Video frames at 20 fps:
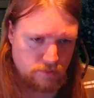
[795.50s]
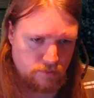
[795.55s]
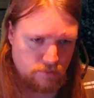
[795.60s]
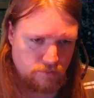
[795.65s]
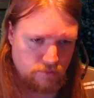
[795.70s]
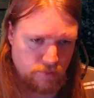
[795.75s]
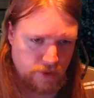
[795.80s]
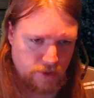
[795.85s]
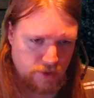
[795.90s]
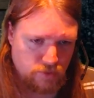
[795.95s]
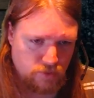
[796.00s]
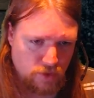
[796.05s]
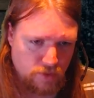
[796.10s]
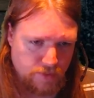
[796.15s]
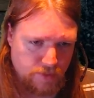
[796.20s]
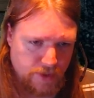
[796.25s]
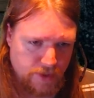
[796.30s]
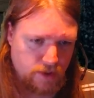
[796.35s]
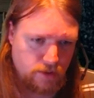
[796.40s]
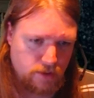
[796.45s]
Mage Robe
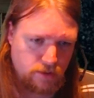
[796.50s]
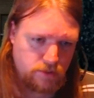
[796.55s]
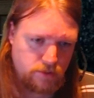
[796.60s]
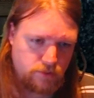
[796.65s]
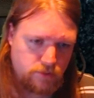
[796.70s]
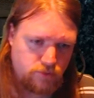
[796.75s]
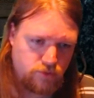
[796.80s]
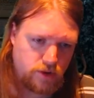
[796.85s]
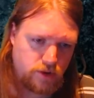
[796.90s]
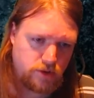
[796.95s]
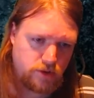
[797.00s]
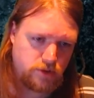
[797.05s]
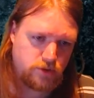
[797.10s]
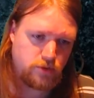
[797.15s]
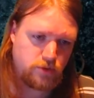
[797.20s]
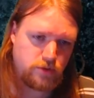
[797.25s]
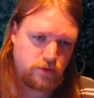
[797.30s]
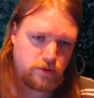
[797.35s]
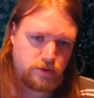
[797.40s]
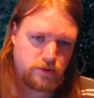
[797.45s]
and Ludrana's
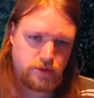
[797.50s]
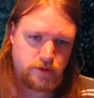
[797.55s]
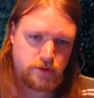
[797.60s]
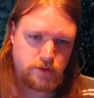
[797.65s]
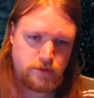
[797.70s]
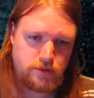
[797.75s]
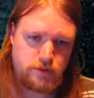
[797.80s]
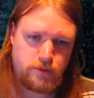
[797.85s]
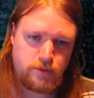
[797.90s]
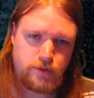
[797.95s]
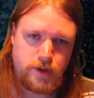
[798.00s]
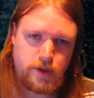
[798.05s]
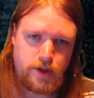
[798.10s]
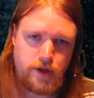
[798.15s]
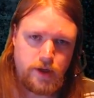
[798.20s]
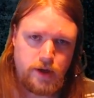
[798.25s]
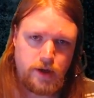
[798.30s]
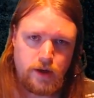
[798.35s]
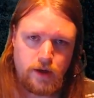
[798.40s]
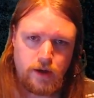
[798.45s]
Orders. Of course.
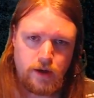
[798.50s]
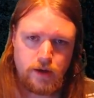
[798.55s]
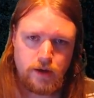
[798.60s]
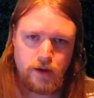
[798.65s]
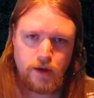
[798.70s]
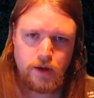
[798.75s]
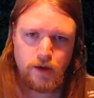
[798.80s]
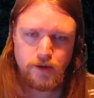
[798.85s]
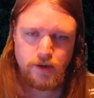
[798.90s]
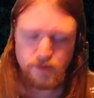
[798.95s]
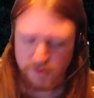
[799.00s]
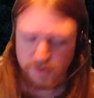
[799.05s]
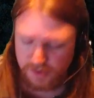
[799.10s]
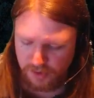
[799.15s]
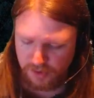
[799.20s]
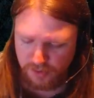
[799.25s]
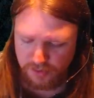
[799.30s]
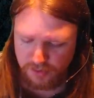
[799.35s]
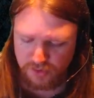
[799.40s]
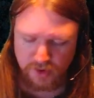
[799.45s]
Okay. So
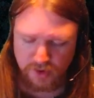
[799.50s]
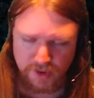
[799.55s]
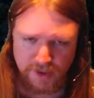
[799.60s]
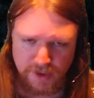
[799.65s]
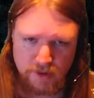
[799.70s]
who's trying to get